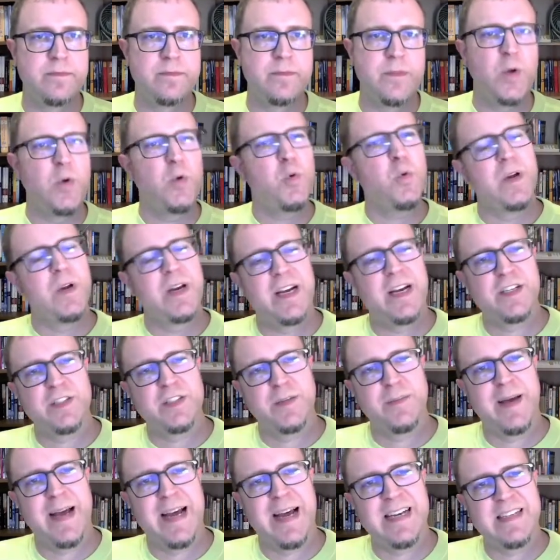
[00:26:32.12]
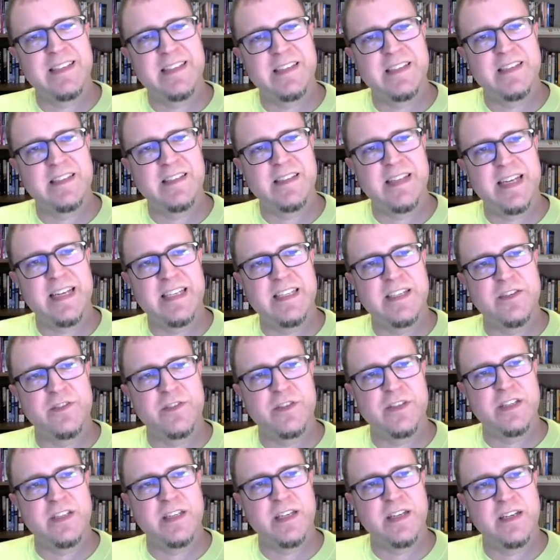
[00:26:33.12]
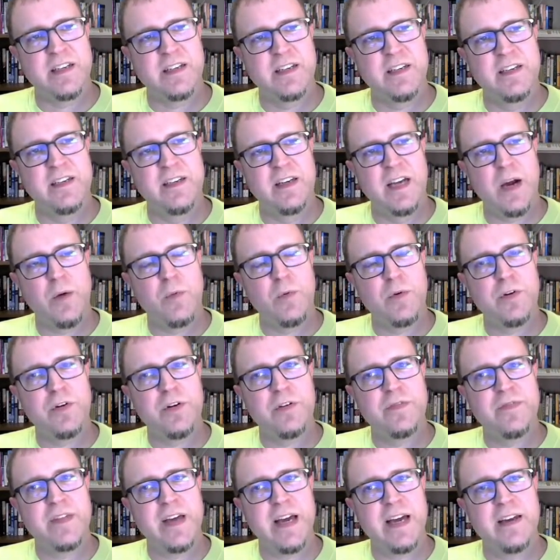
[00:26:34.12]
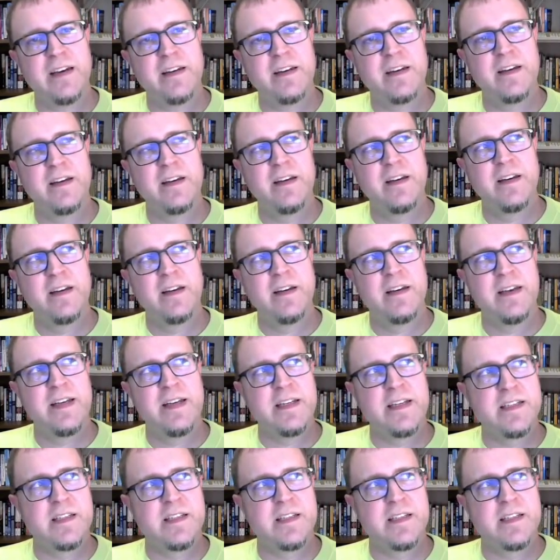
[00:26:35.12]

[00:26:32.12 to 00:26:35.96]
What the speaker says: Ooh, it actually passes. That's interesting. I wonder if that is